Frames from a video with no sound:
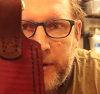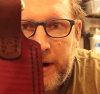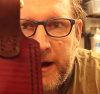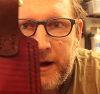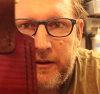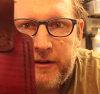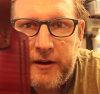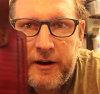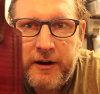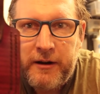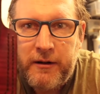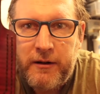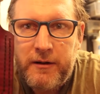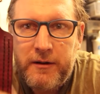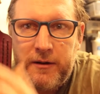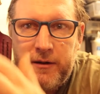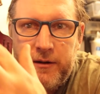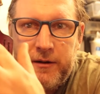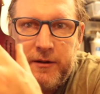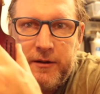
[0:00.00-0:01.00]
back there,
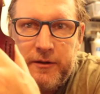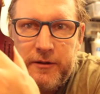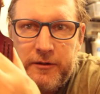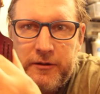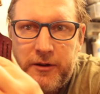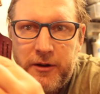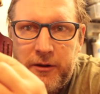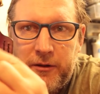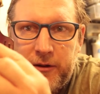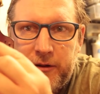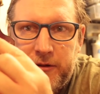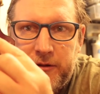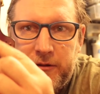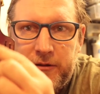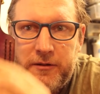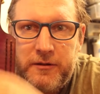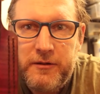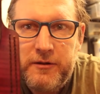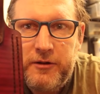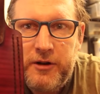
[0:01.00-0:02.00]
so
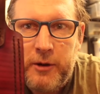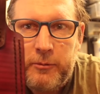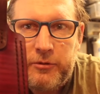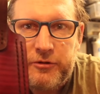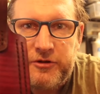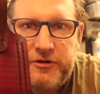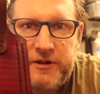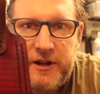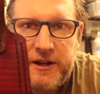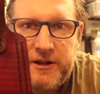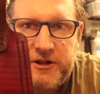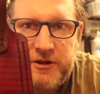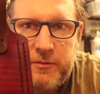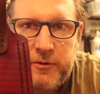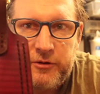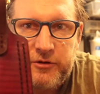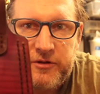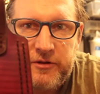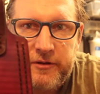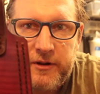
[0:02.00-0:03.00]
it's double stitched
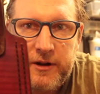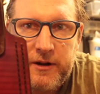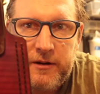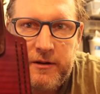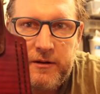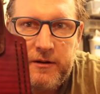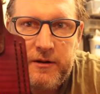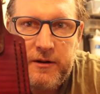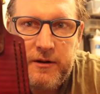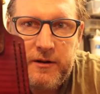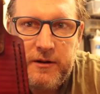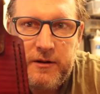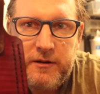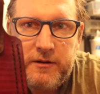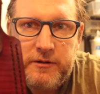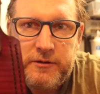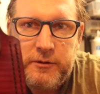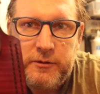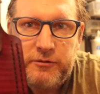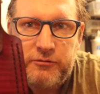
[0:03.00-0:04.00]
most of it,
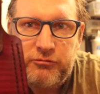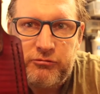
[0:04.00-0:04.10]
so it's